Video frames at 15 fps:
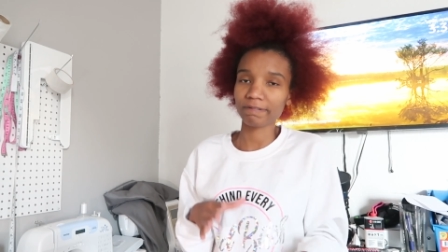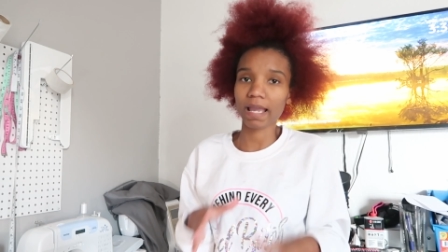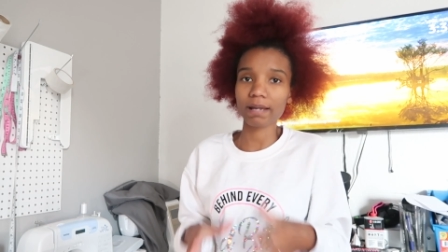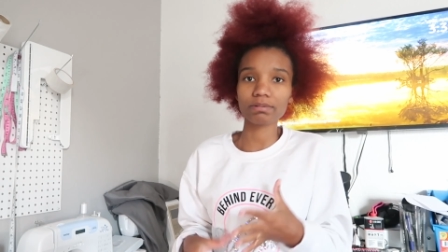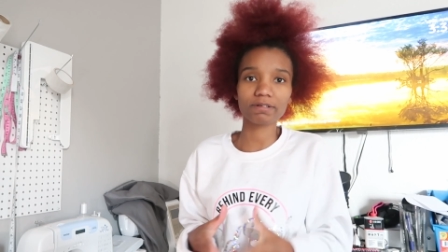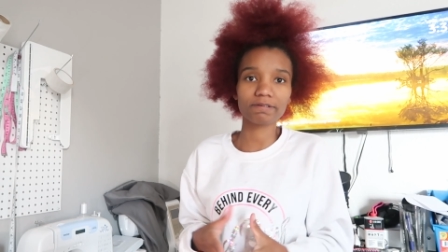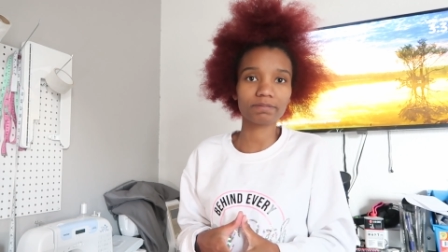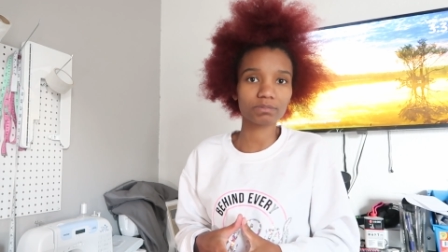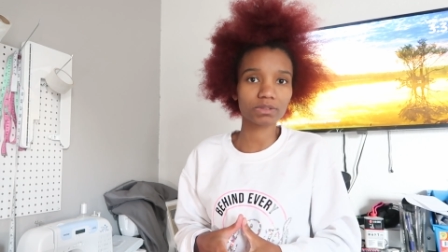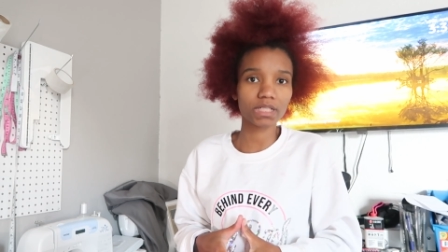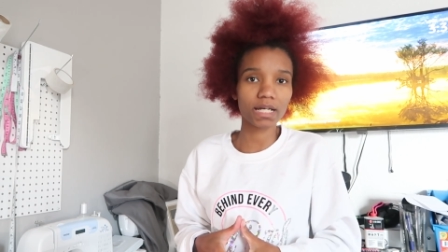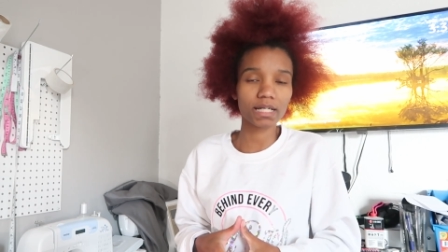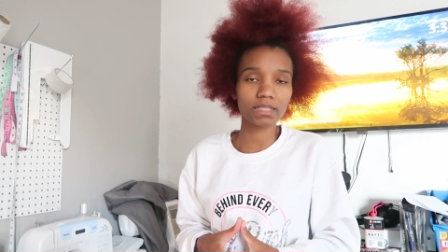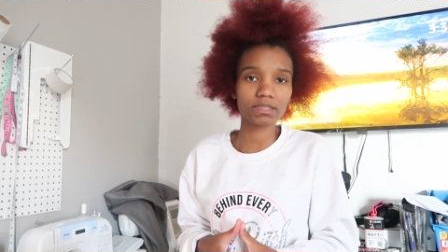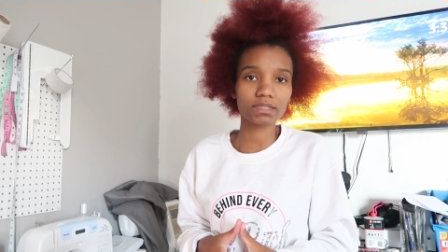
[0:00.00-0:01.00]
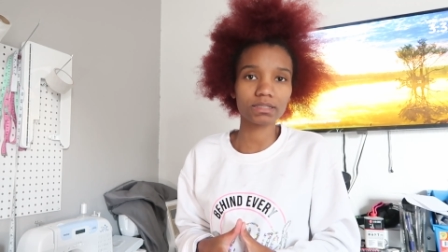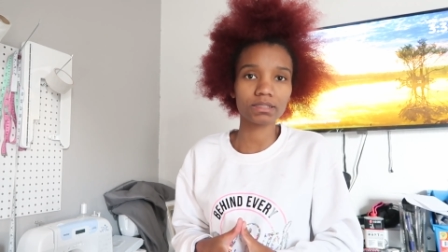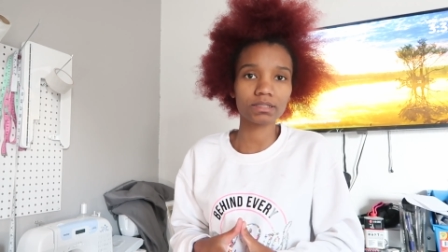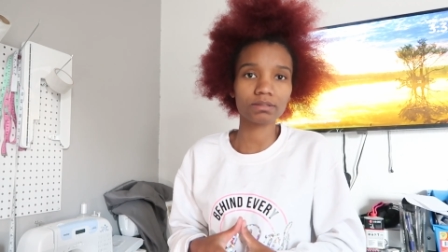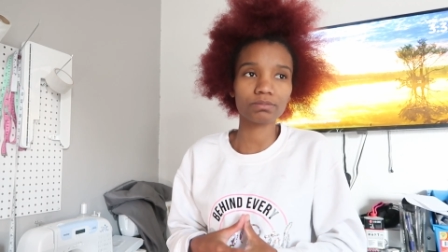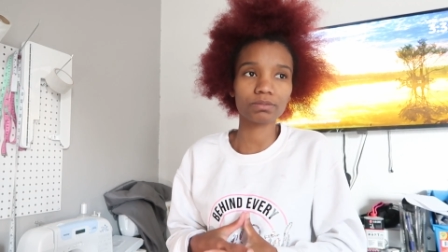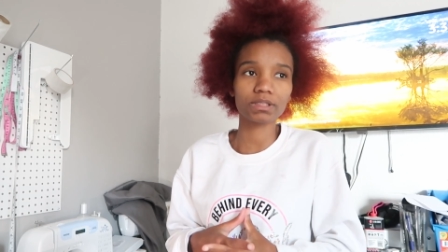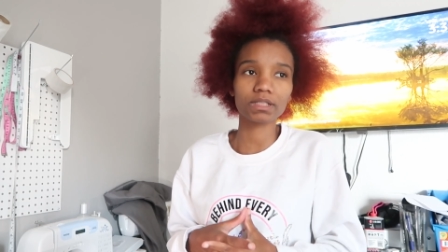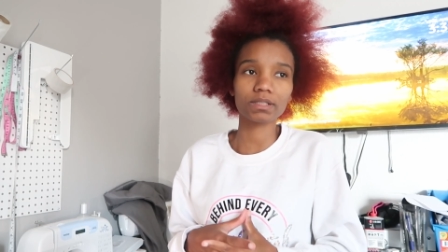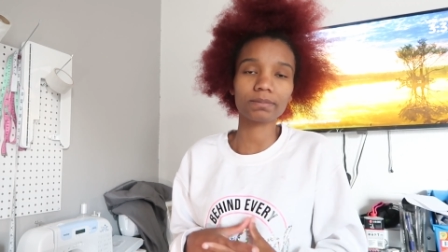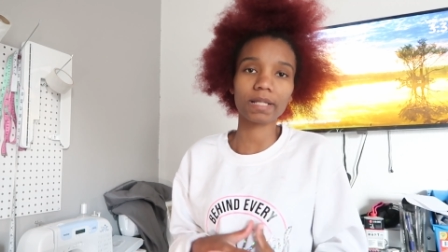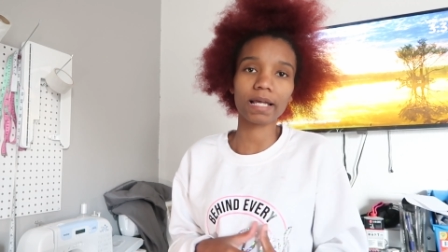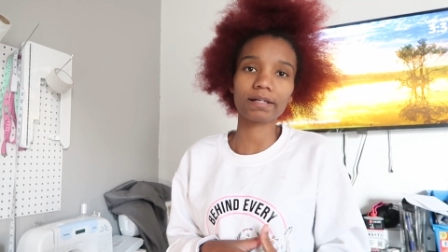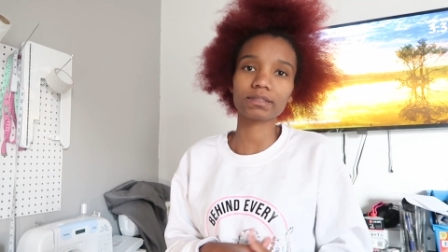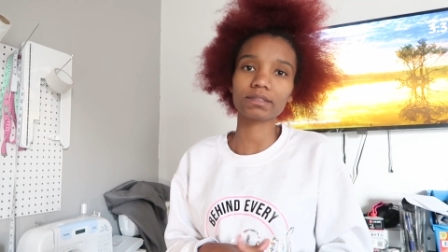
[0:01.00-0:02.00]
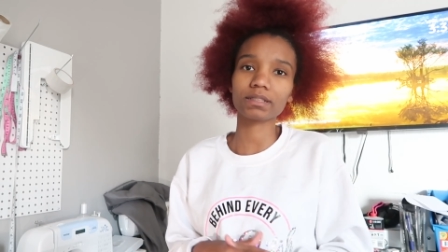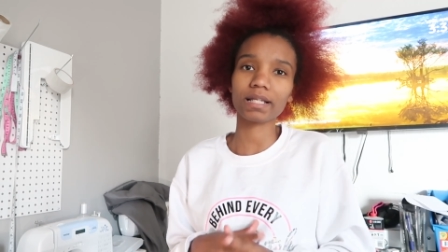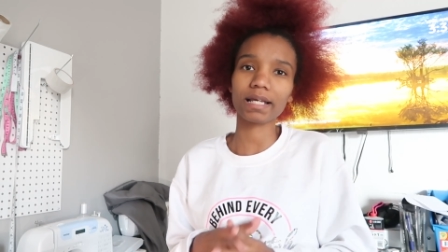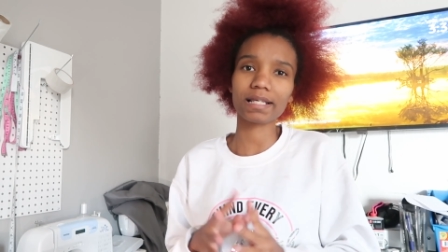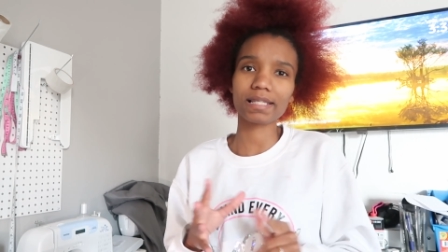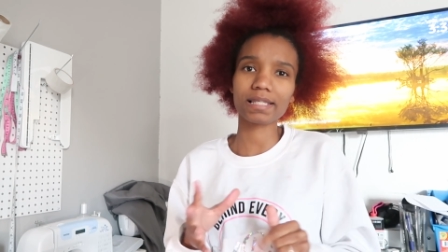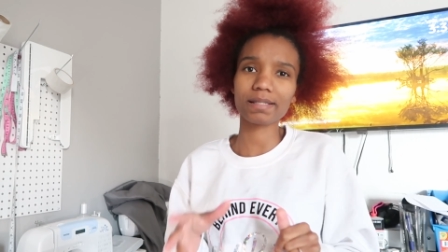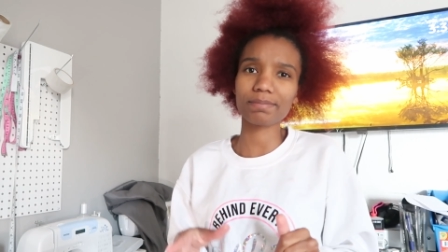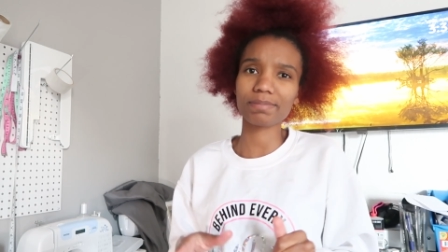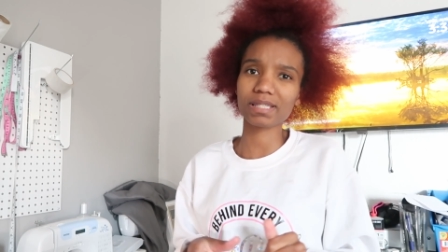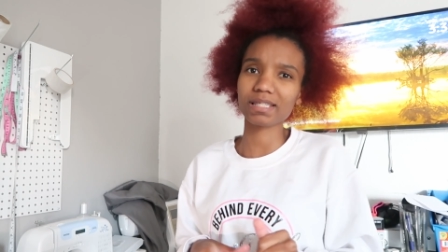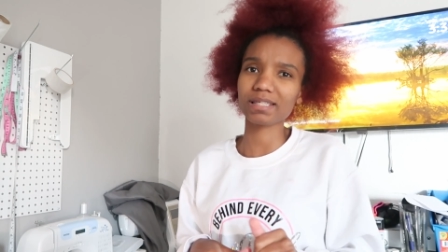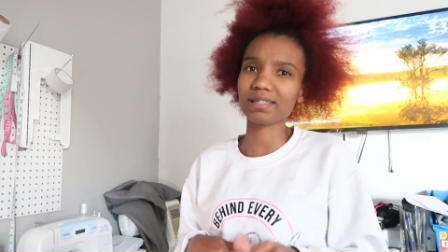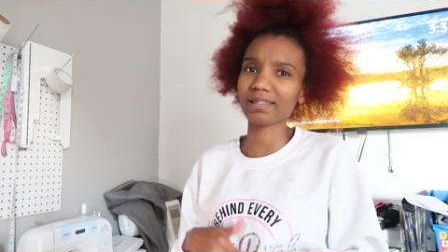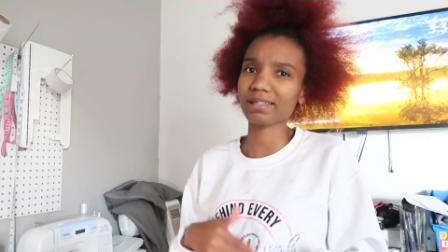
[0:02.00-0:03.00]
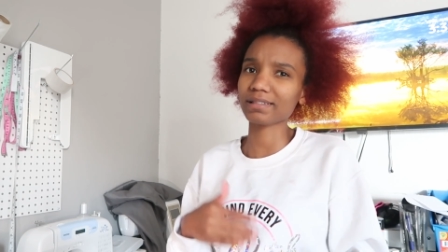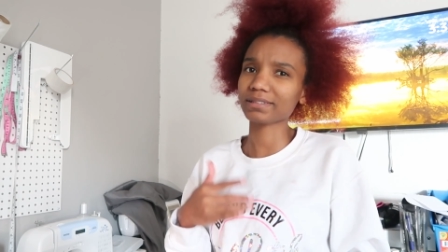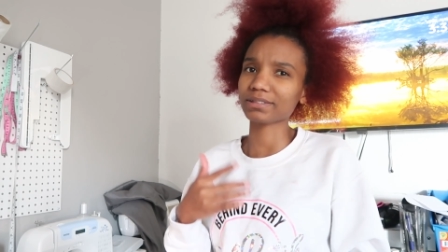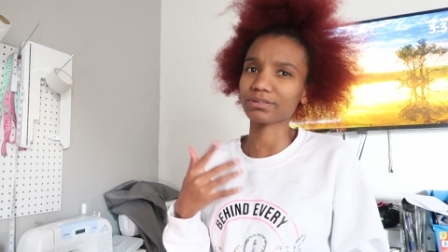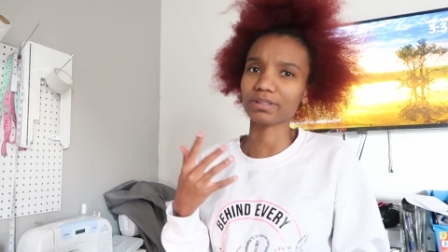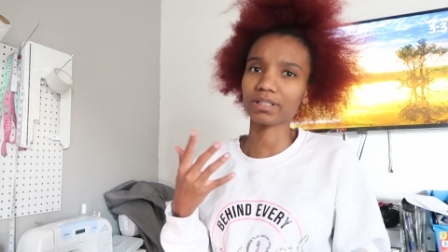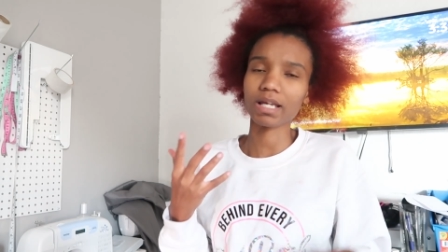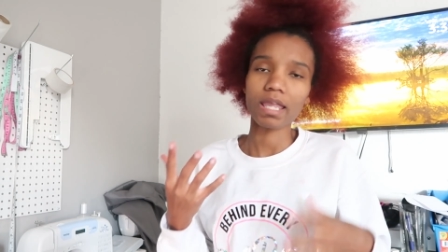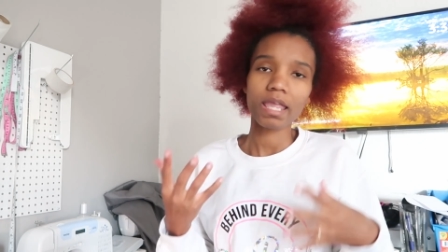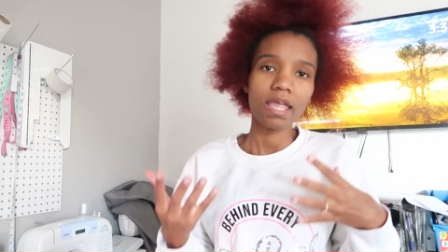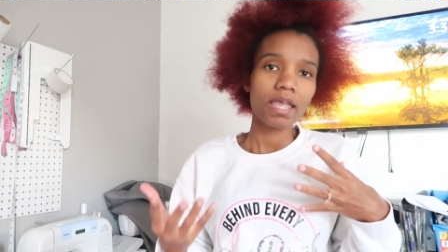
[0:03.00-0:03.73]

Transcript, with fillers: fabric from china when it comes down to like simpsons or